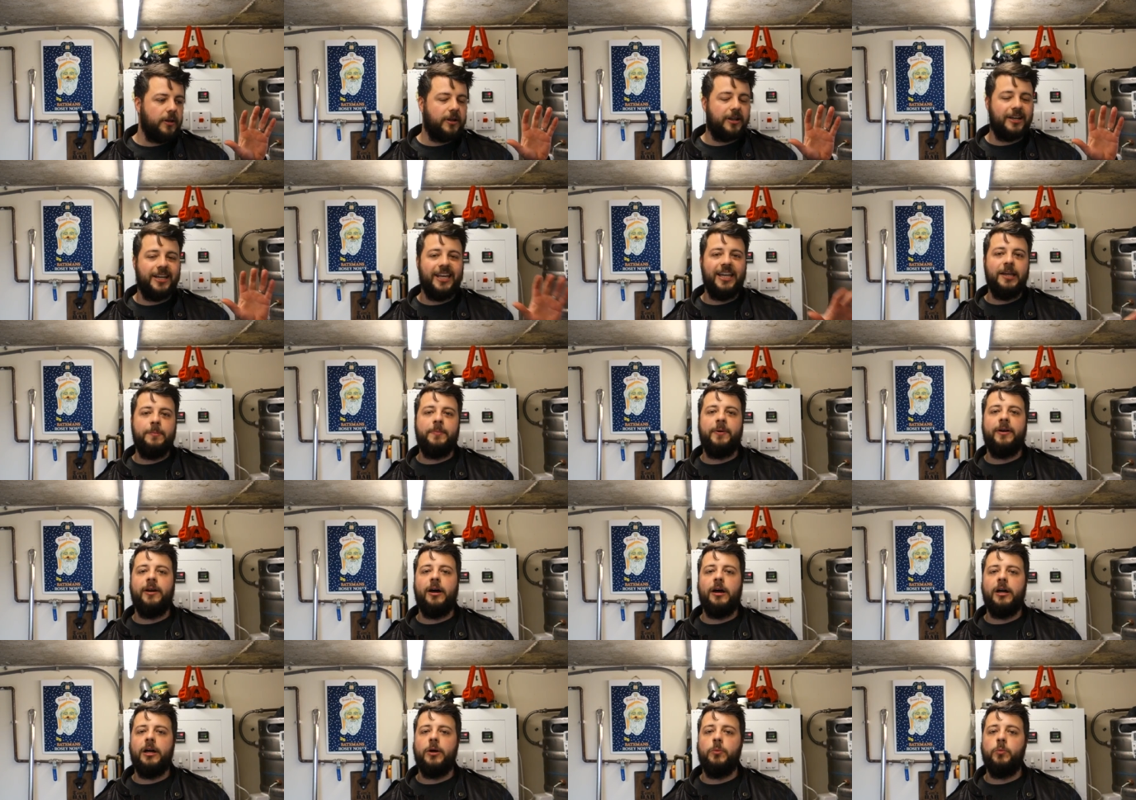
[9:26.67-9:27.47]
keep
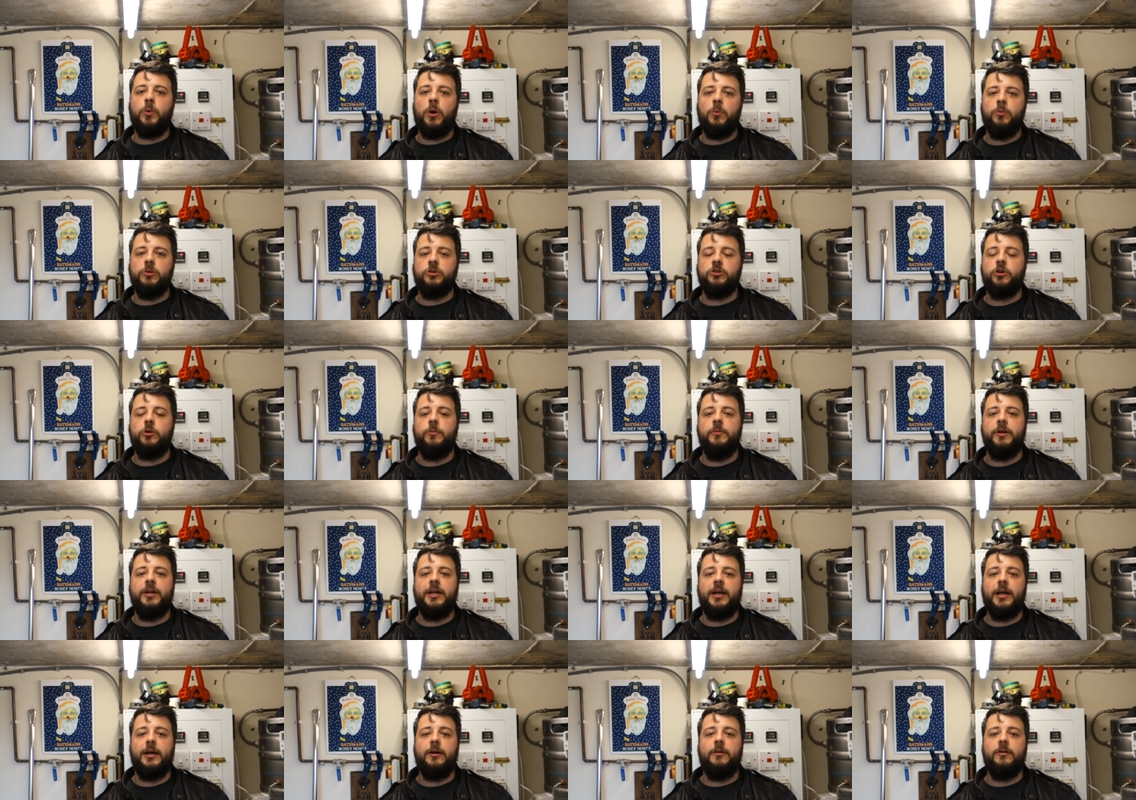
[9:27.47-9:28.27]
an eye on what was
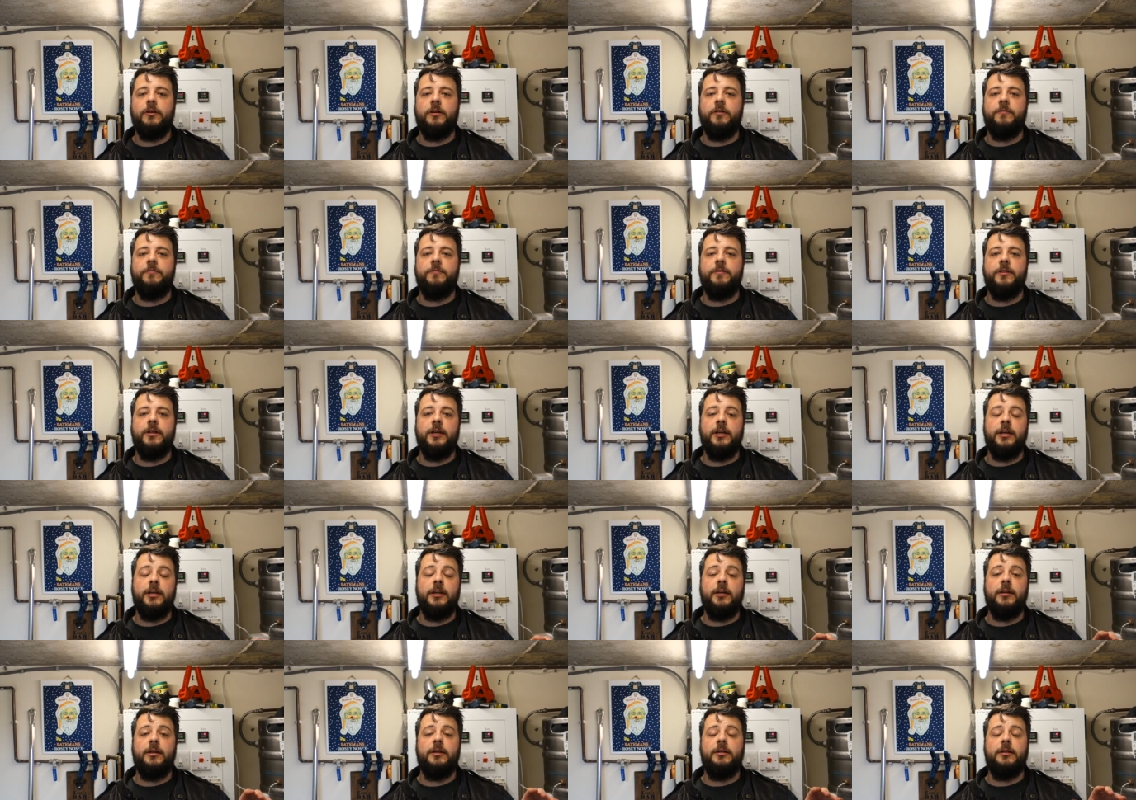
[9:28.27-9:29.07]
coming out of
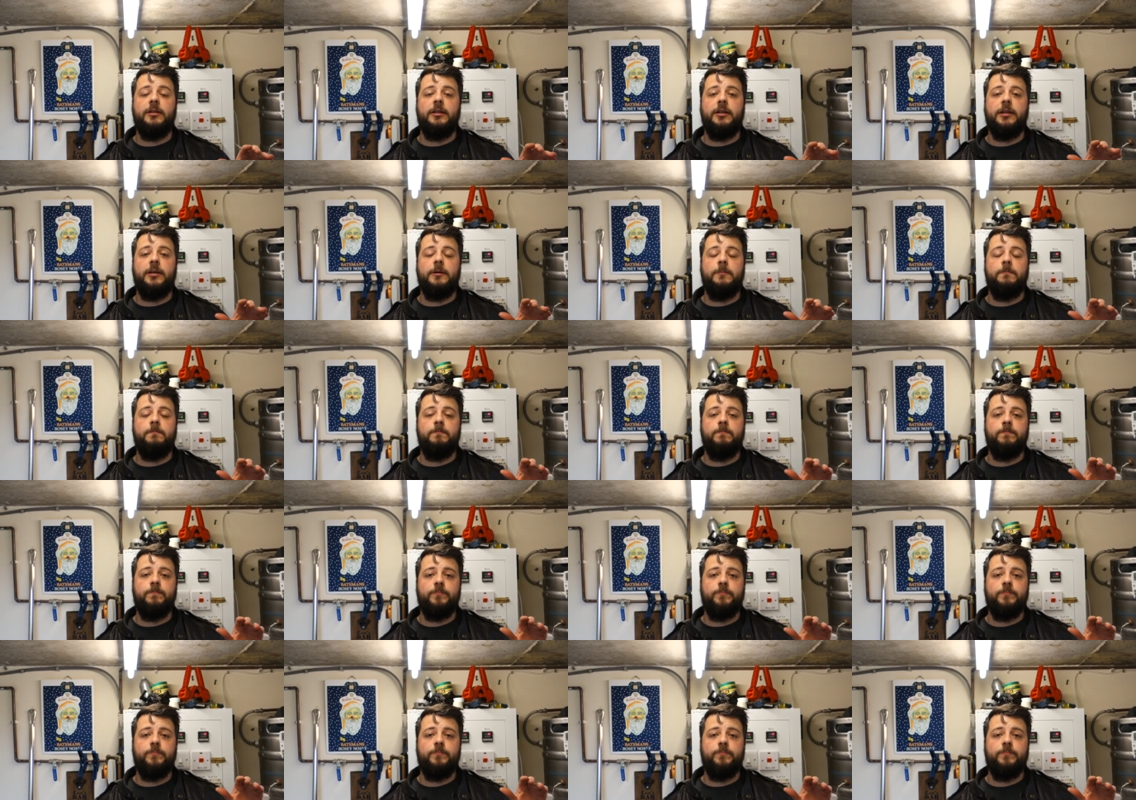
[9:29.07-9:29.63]
the um,